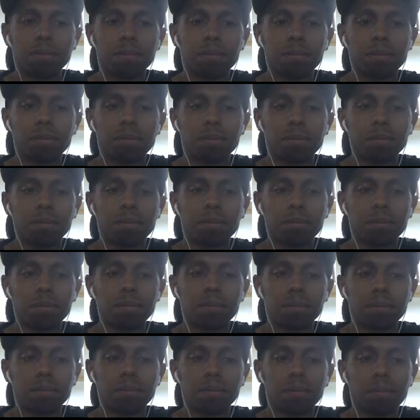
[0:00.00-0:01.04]
Uh, my
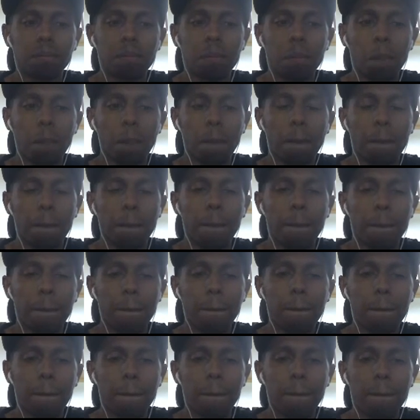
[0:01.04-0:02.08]
English skills is
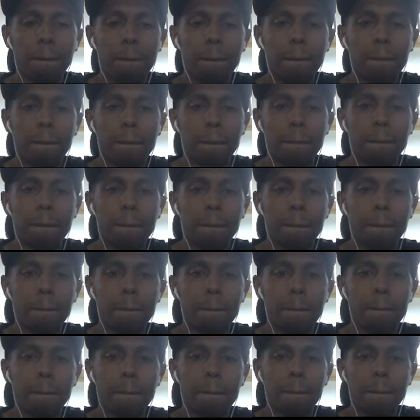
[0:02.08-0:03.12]
still
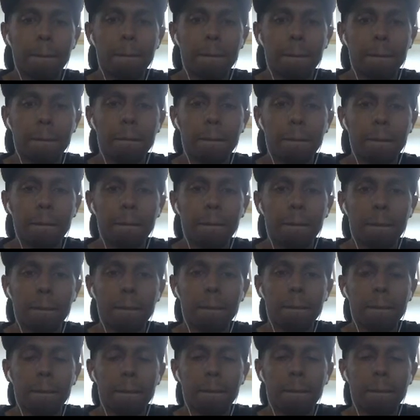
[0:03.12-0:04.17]
subpar
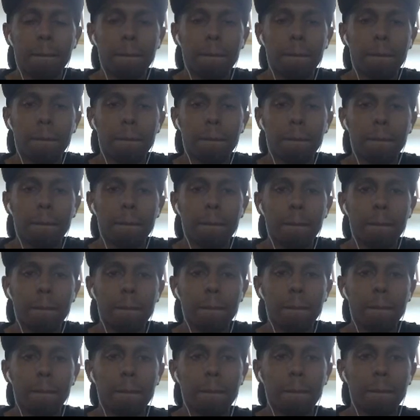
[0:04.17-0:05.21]
when it comes to
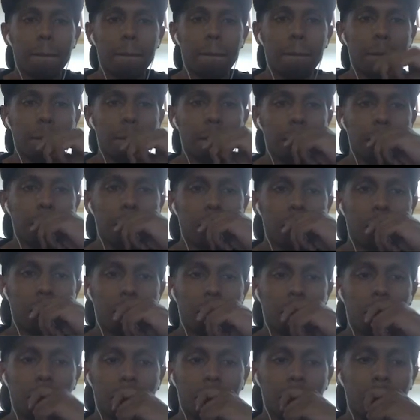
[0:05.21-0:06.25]
English
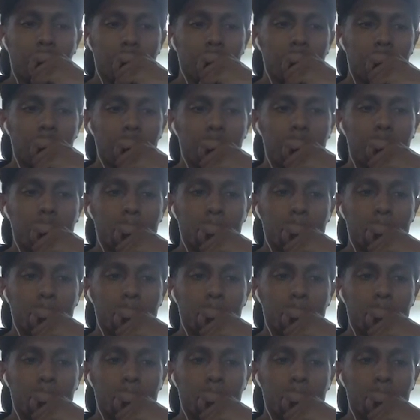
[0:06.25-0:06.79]
vocabulary.